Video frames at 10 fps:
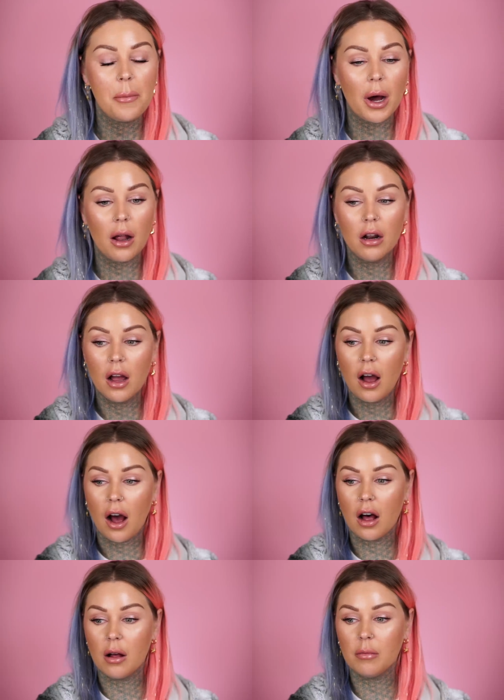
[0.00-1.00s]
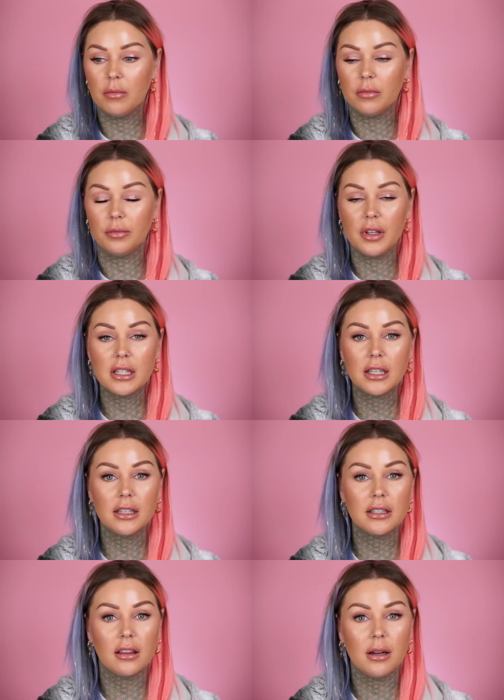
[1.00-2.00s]
But this
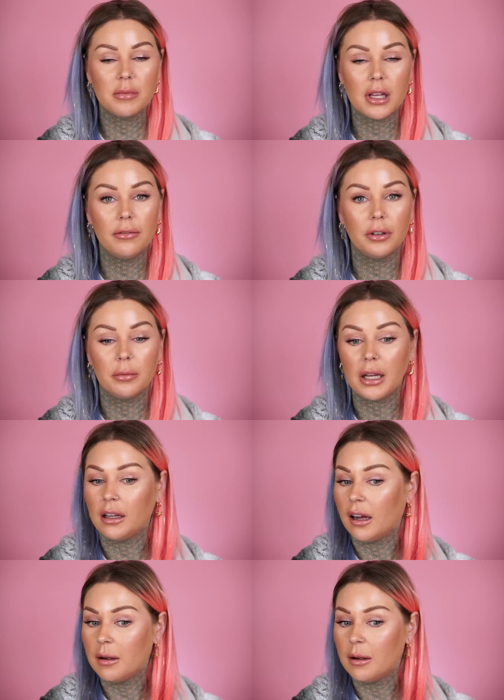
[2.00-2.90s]
gets a thumbs up from me.